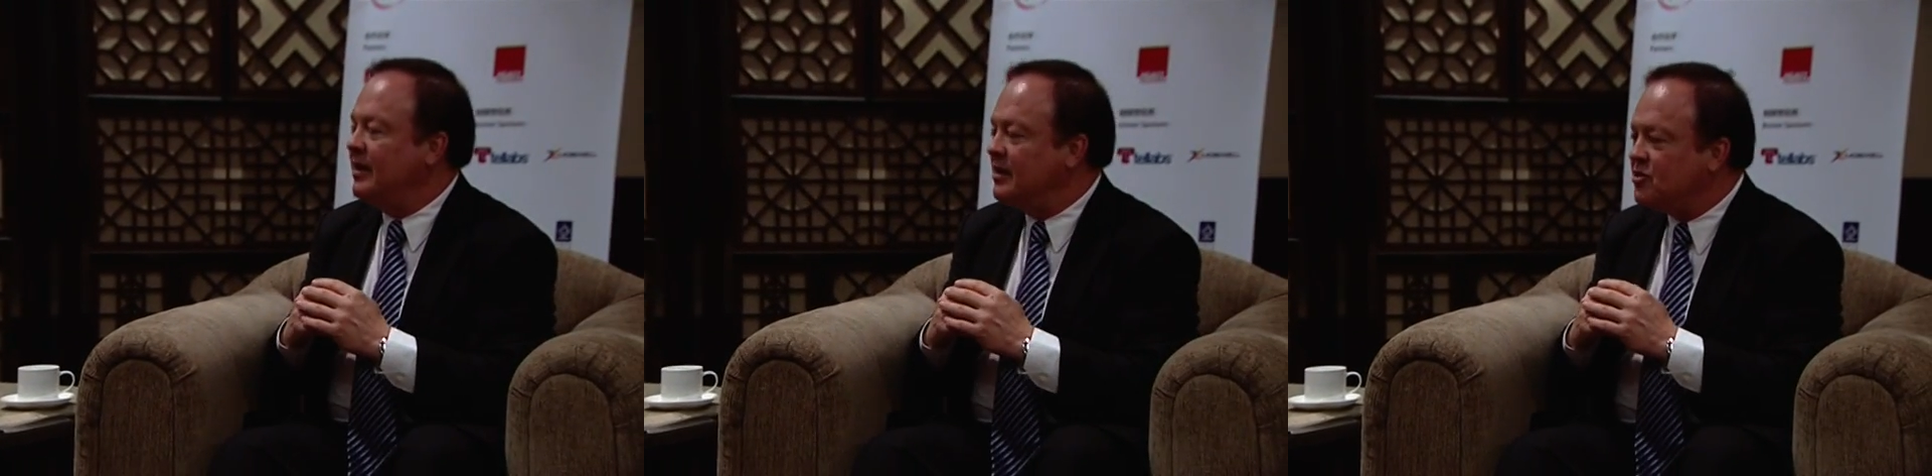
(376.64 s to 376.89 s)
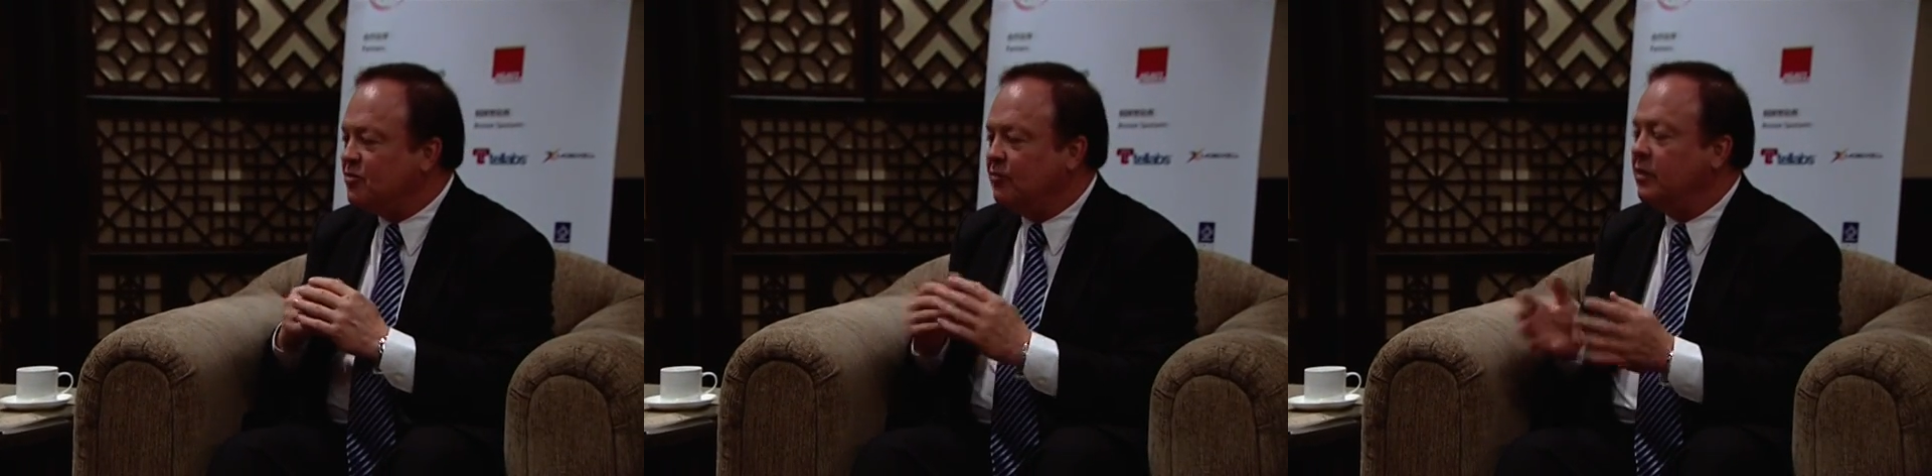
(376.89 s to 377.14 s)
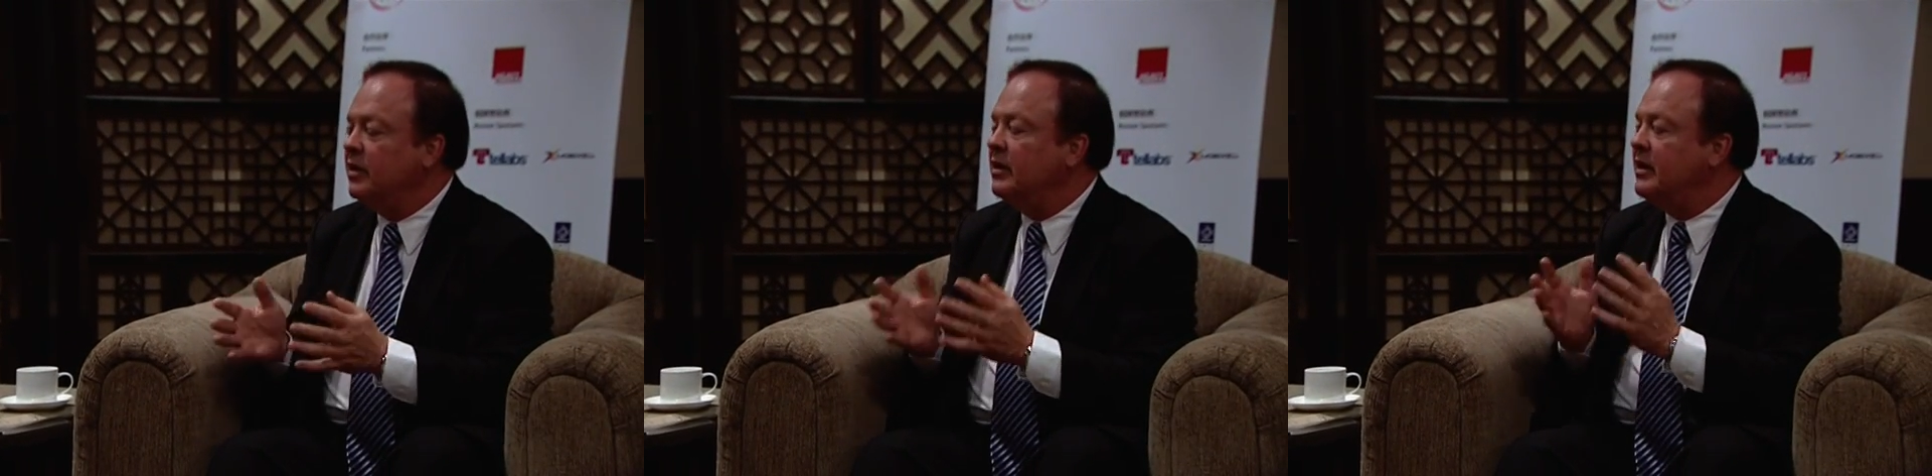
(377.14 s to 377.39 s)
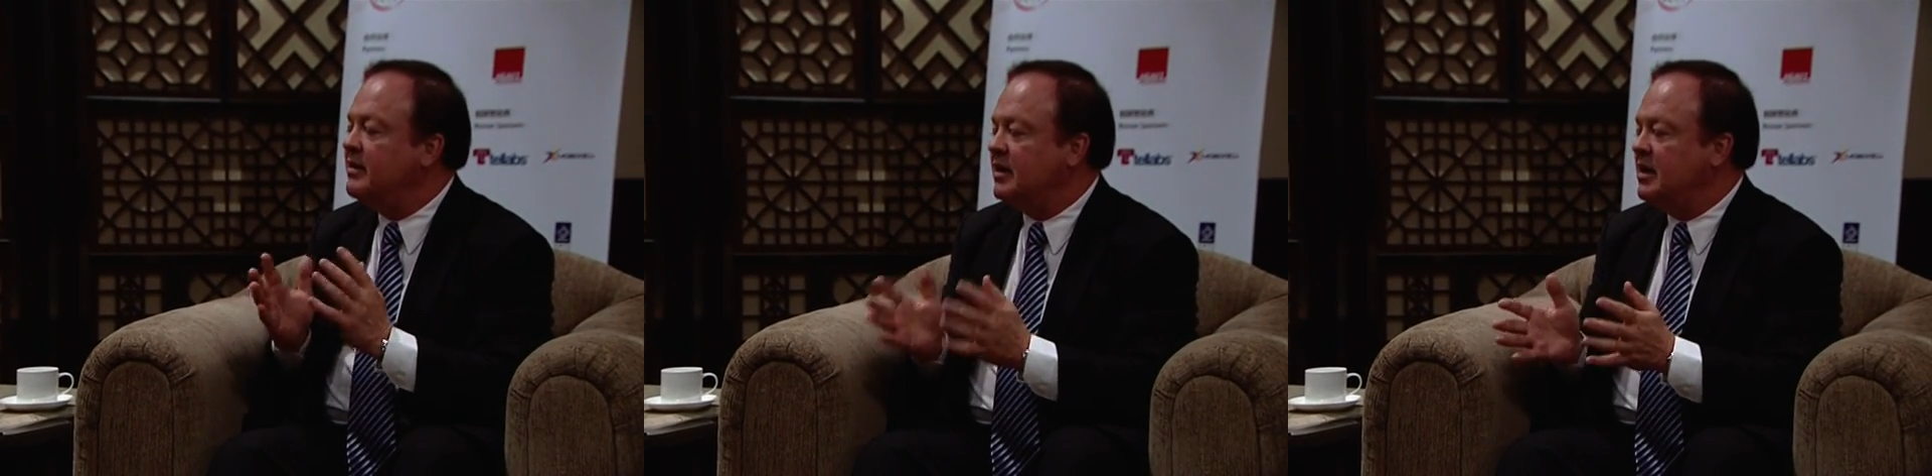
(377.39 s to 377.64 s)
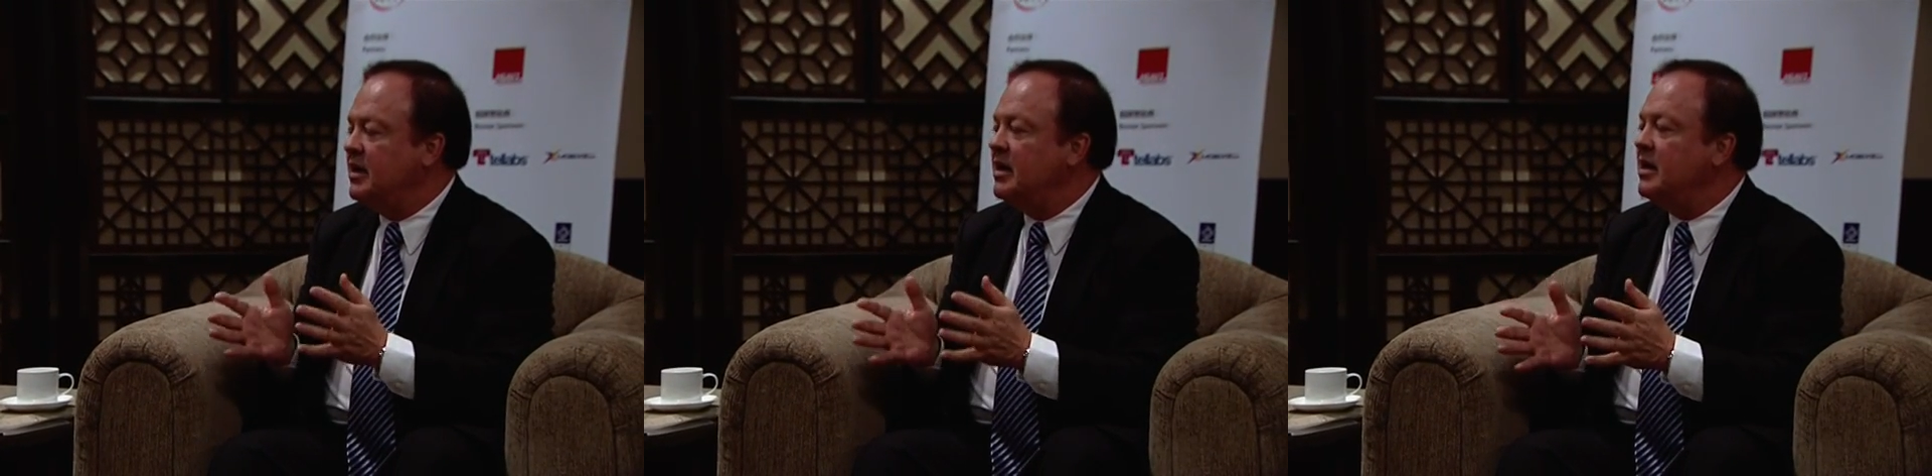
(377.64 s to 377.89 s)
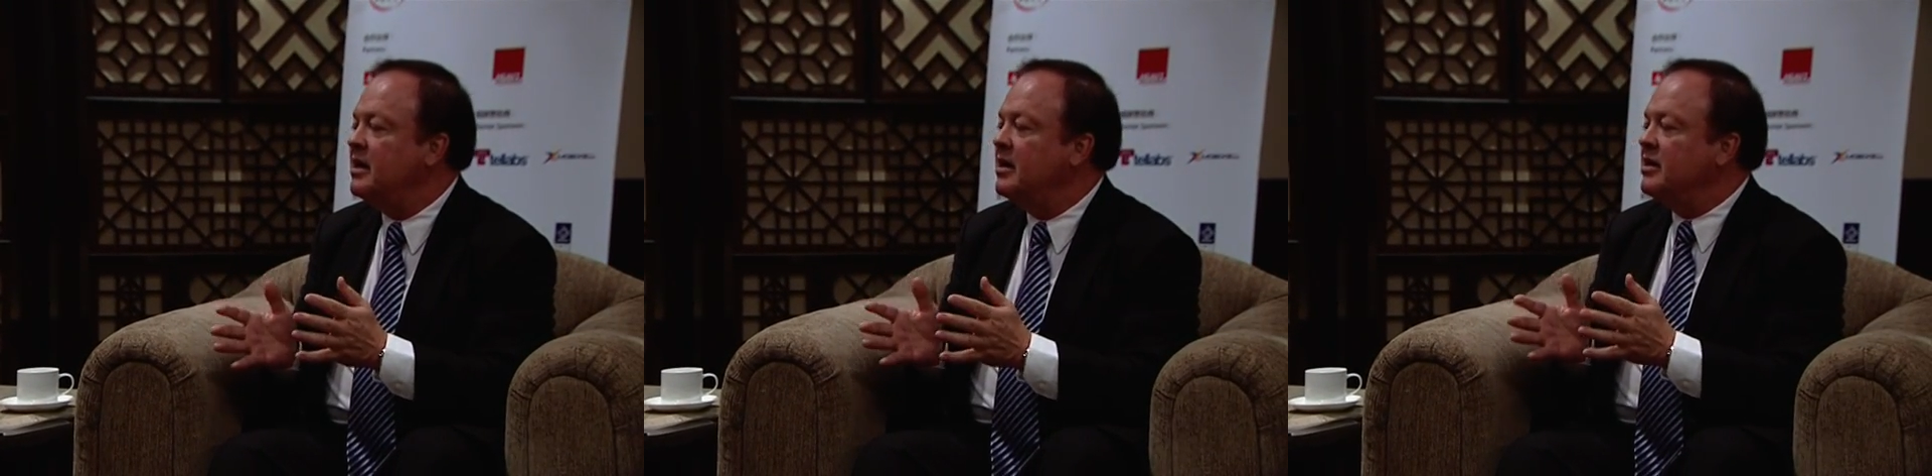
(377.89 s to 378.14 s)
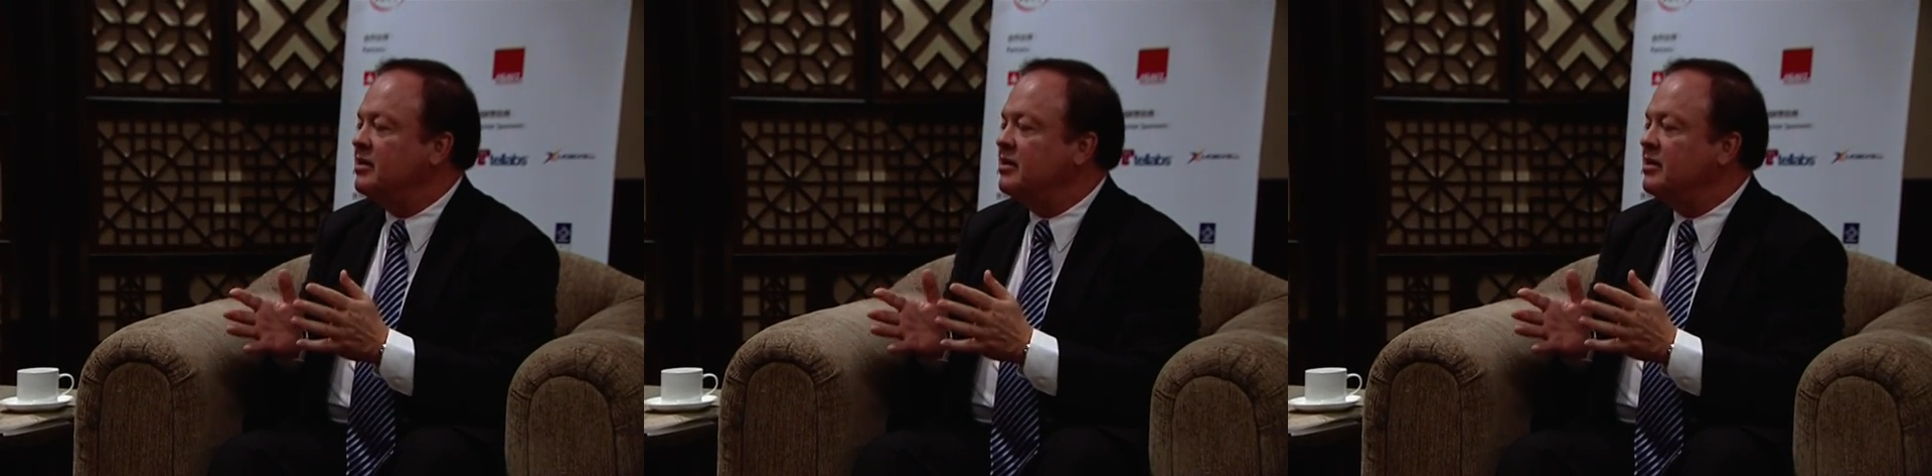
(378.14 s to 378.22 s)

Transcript: is really the key